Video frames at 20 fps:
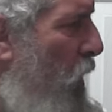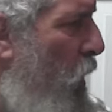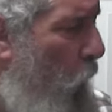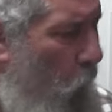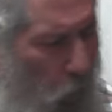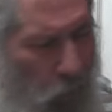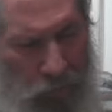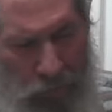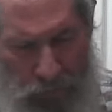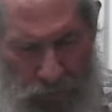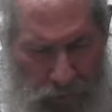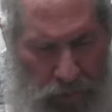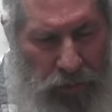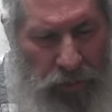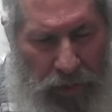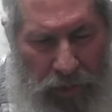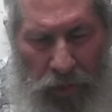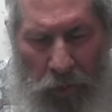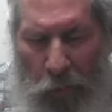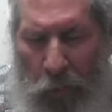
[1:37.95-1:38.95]
or
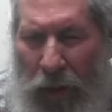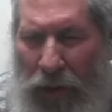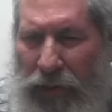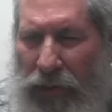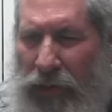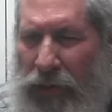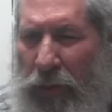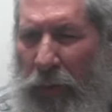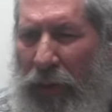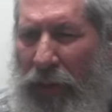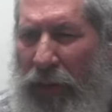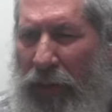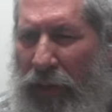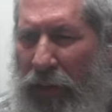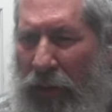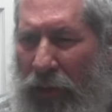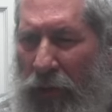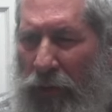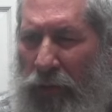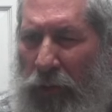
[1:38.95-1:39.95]
they don't want to do
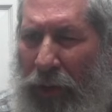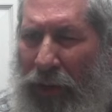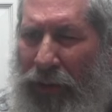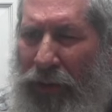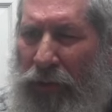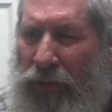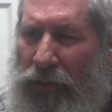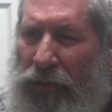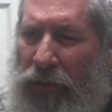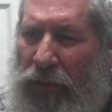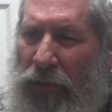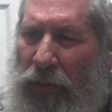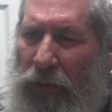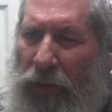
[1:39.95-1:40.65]
anything, they're traitors.